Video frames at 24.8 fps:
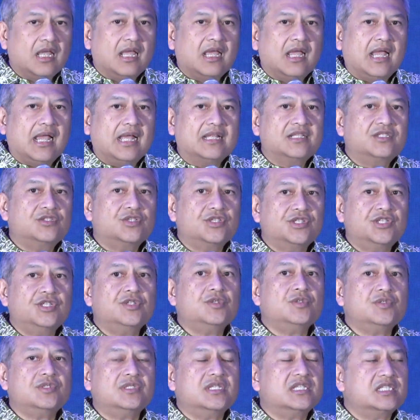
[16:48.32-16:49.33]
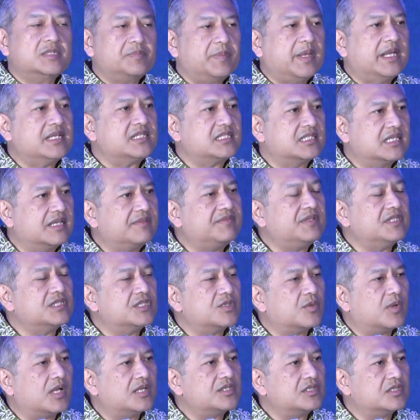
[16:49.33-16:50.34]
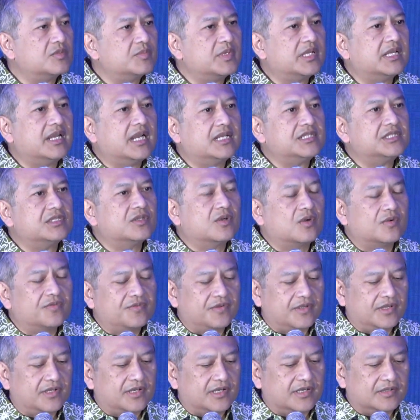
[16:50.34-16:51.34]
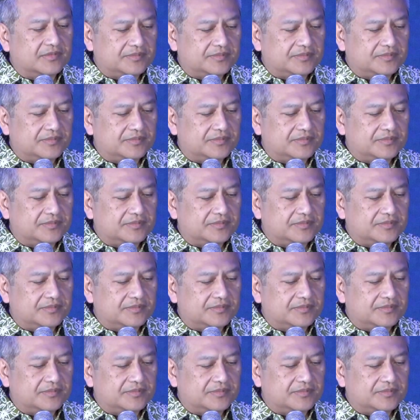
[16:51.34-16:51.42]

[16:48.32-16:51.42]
and to use the space given to us so we can actually grow further.